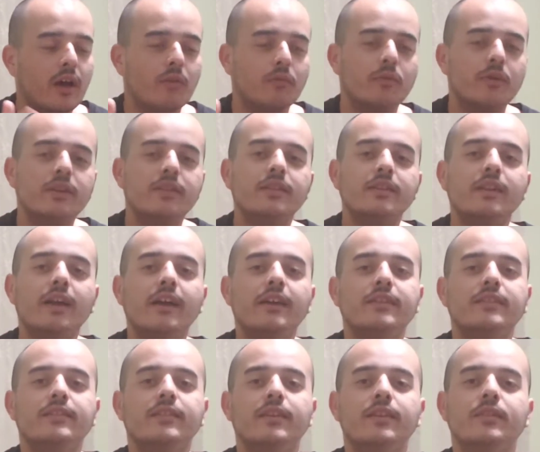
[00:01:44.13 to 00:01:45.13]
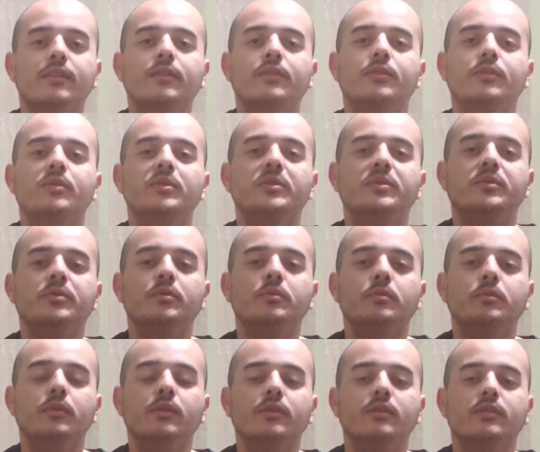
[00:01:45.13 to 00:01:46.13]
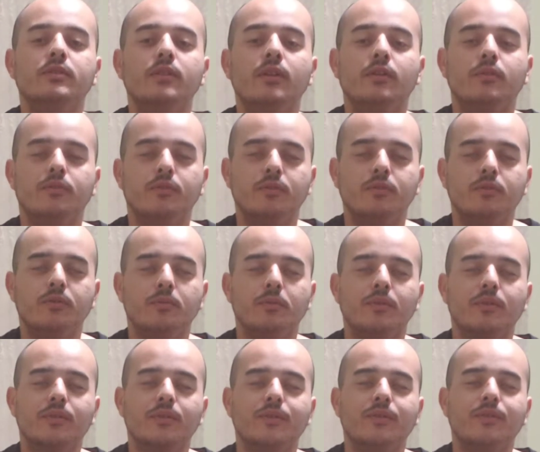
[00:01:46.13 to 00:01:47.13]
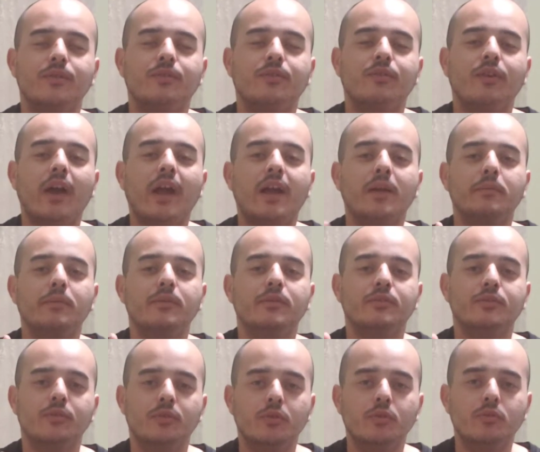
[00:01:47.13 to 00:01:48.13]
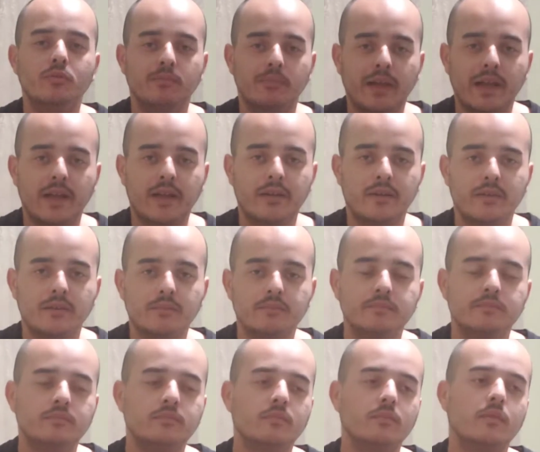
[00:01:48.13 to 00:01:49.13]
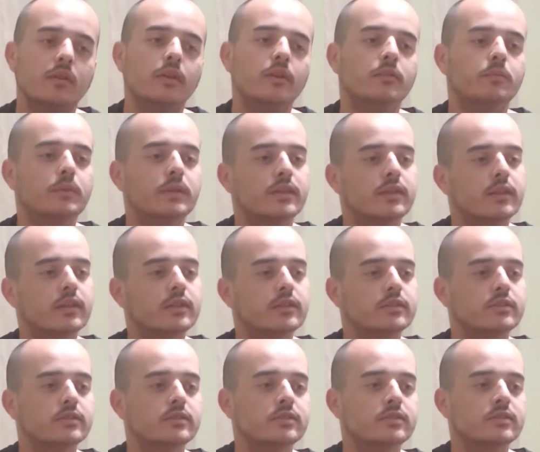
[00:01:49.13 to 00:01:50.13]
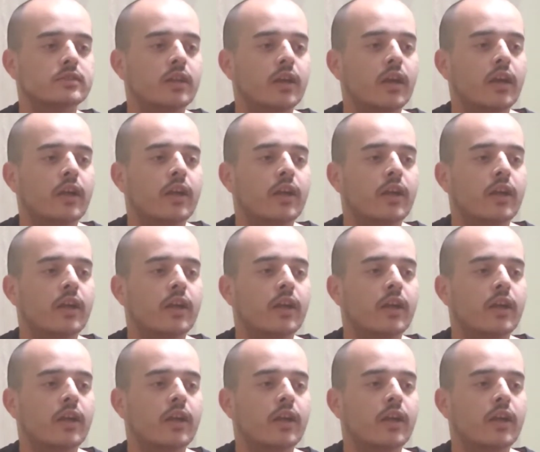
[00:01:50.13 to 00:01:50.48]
A reason I say the YouTubers, the YouTubers, the subscribers do matter is because